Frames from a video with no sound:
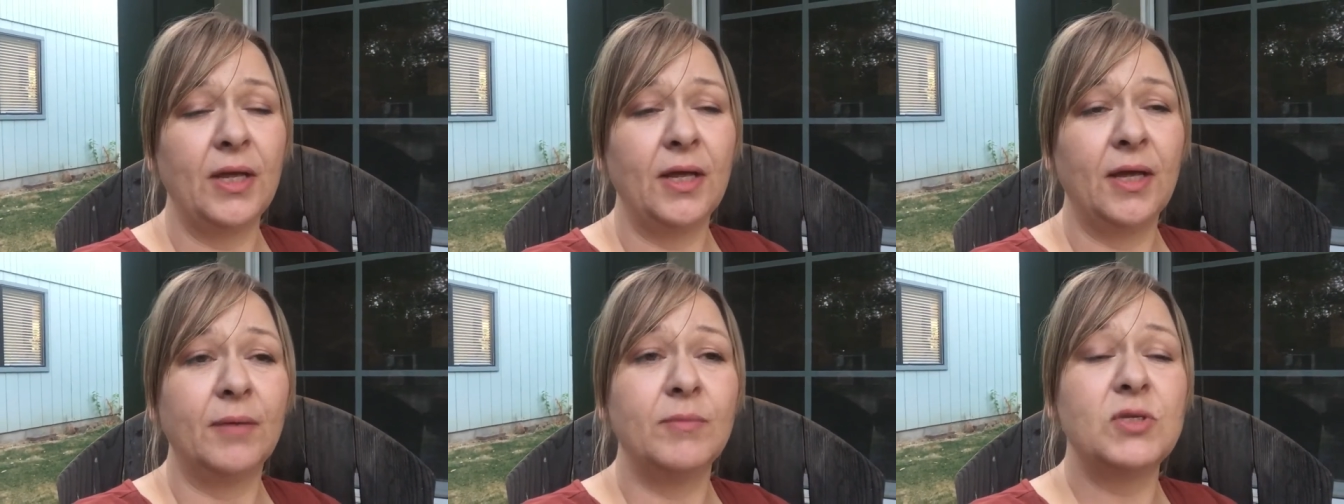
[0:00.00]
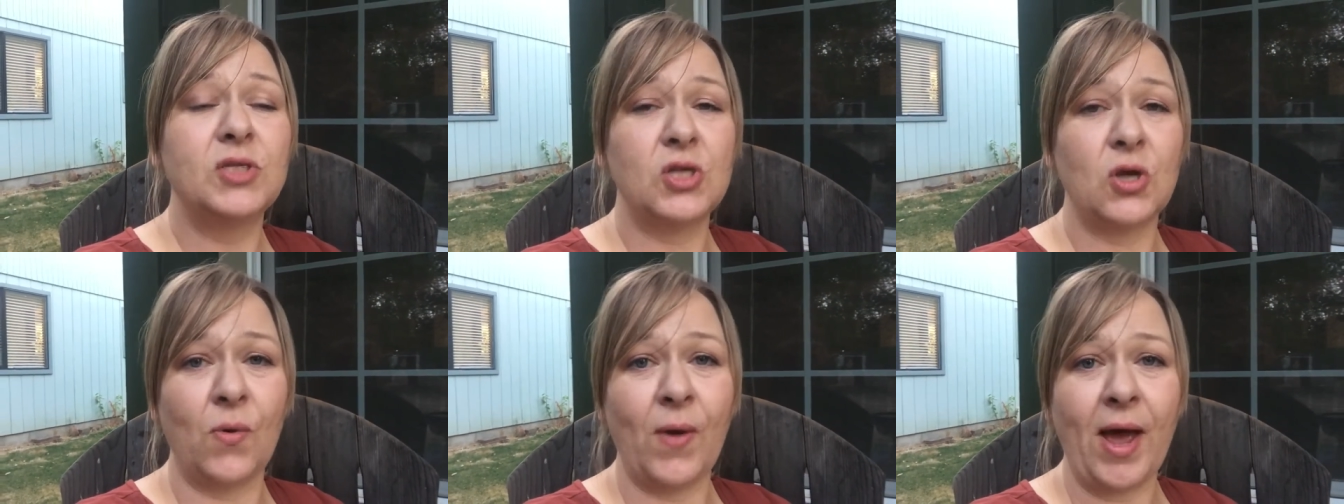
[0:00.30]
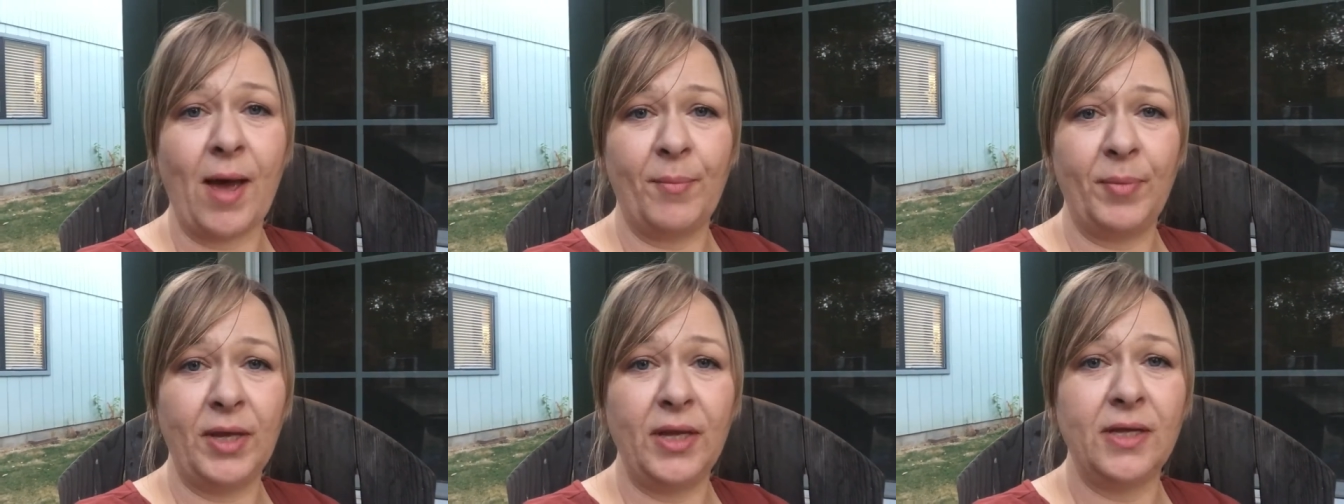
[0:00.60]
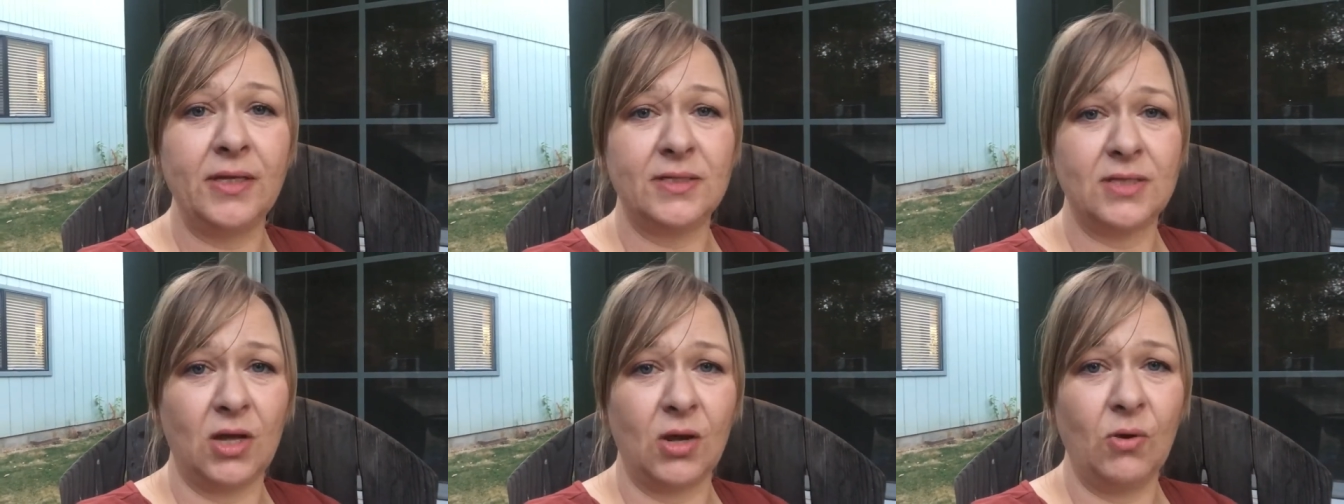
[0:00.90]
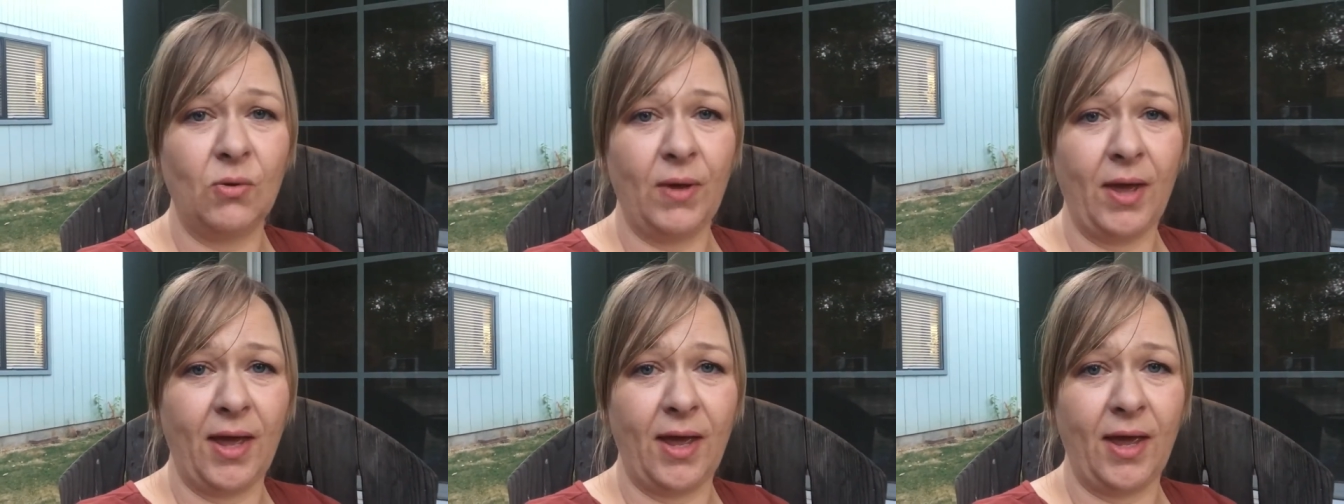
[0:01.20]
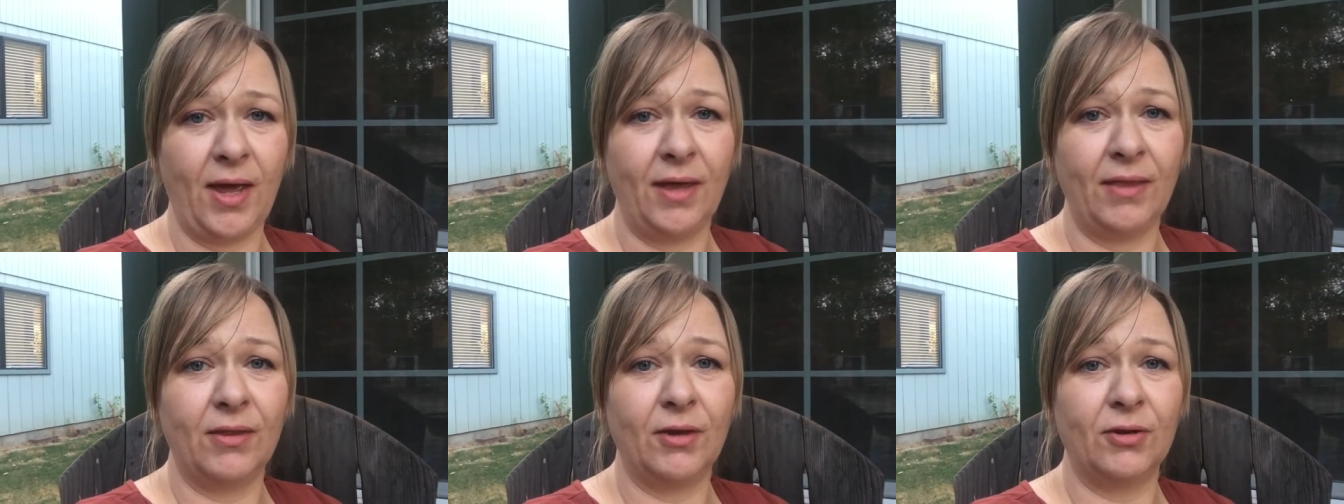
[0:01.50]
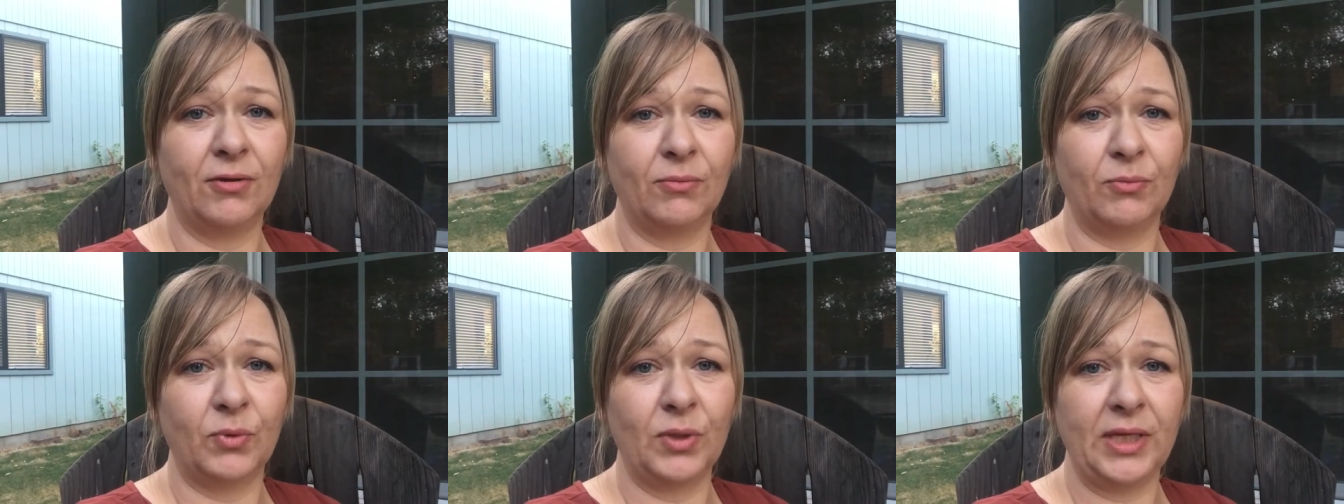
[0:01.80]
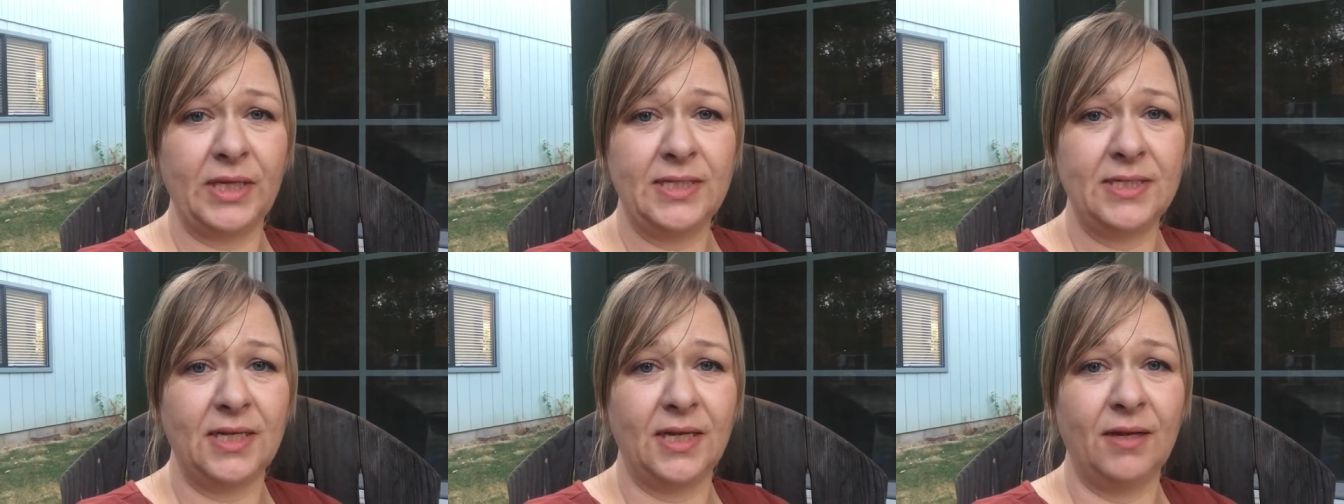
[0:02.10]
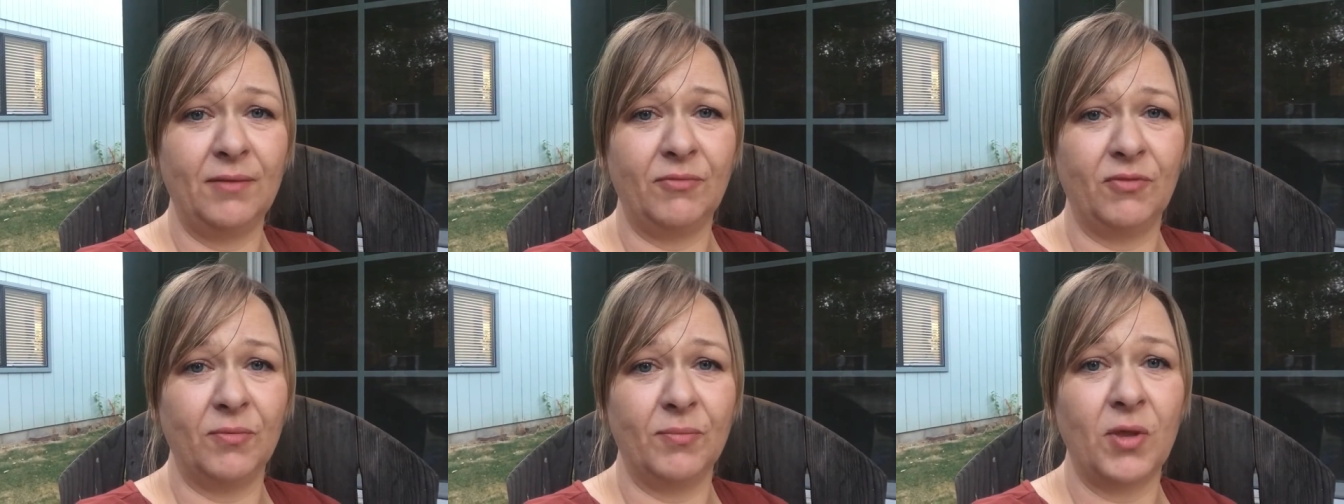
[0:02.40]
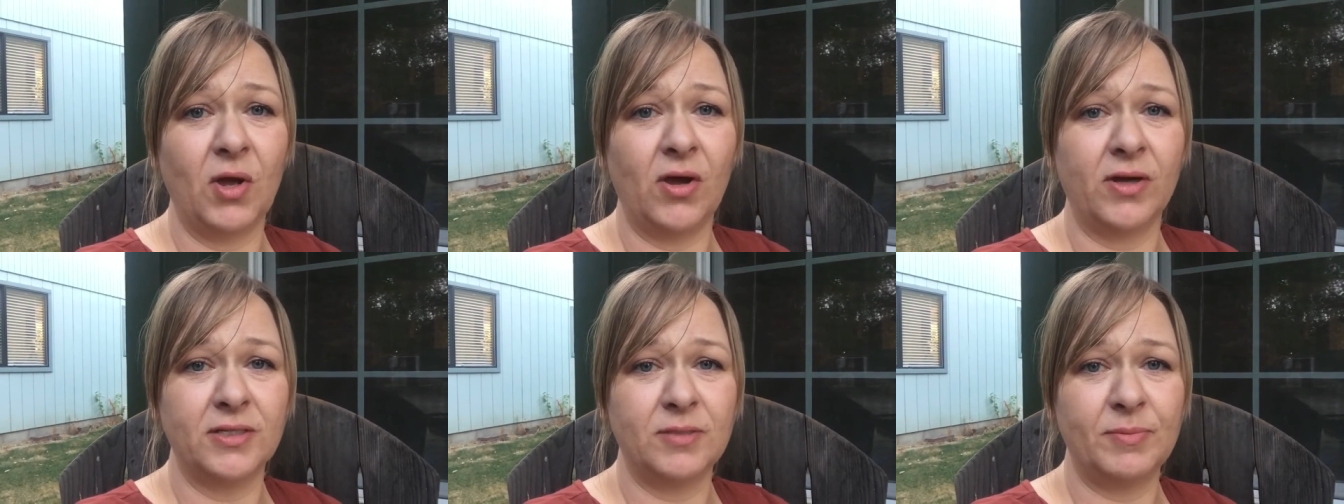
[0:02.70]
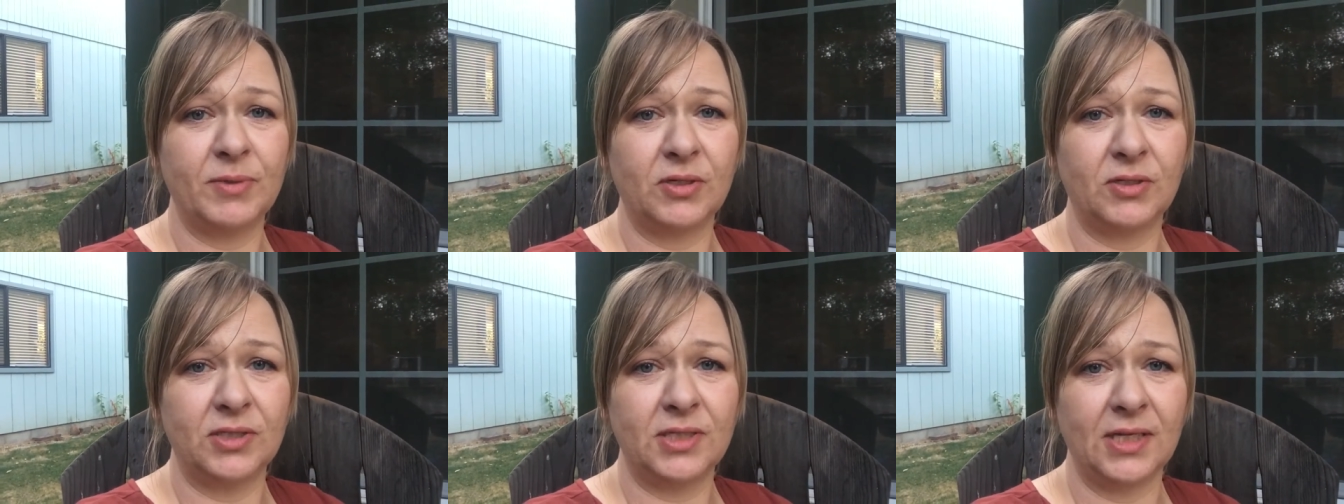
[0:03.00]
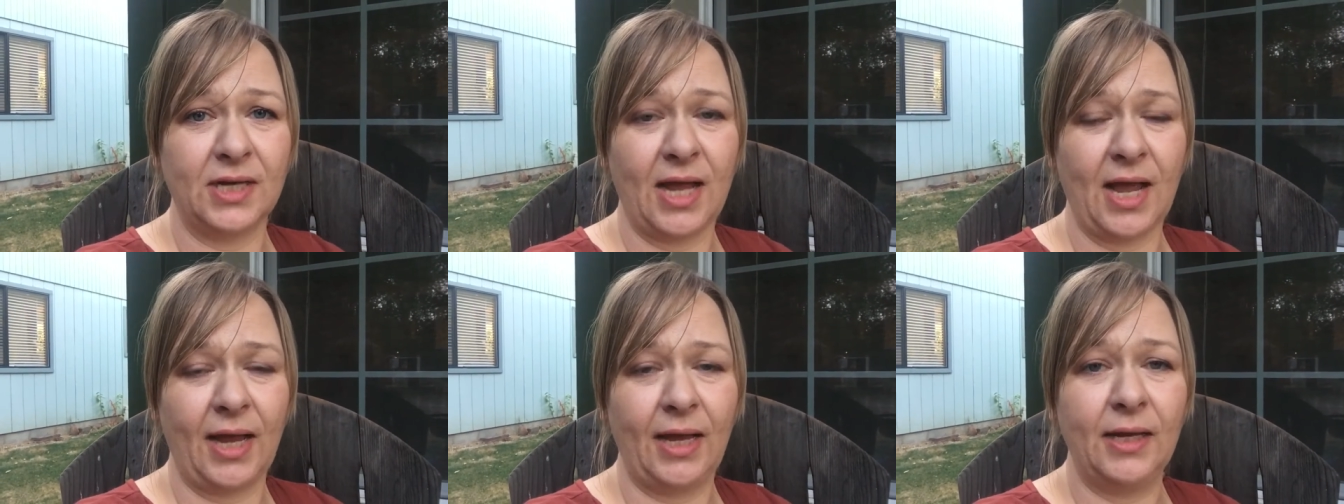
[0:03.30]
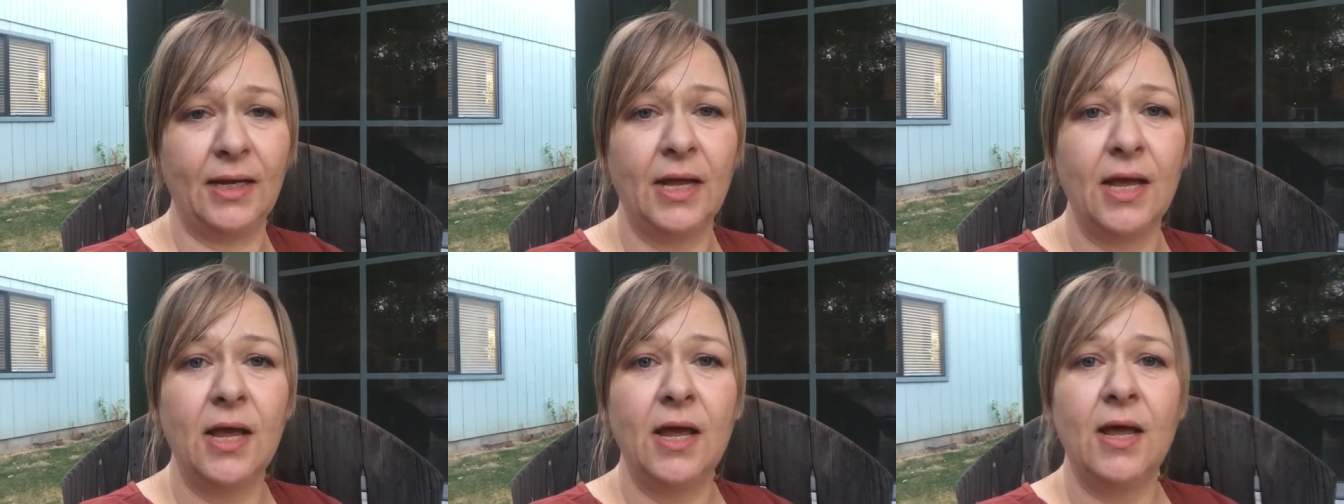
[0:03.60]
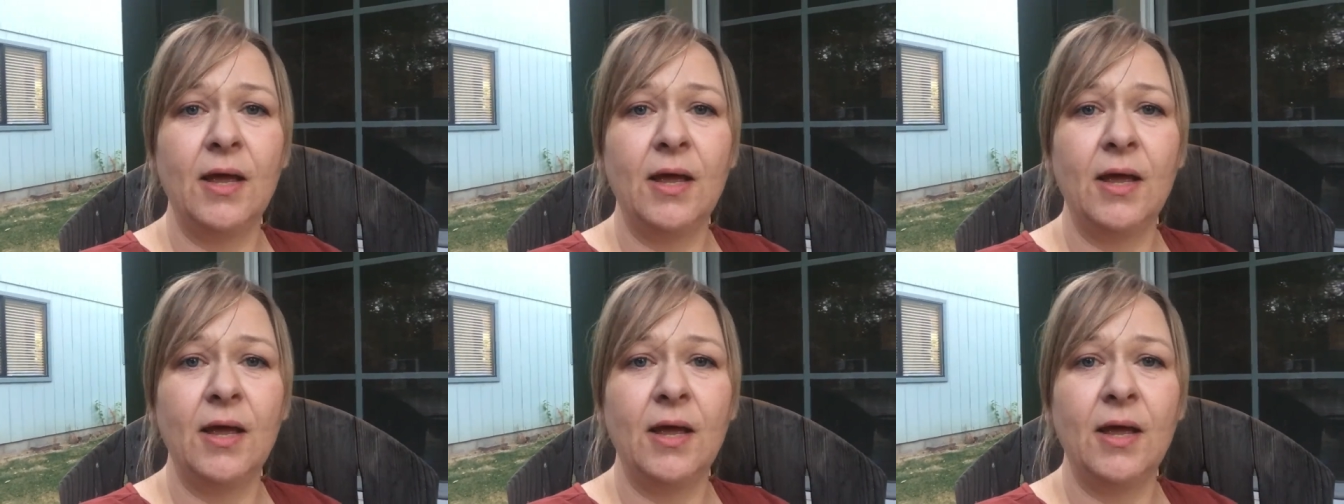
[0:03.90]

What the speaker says: am so happy he's okay. They're releasing him from the hospital tonight,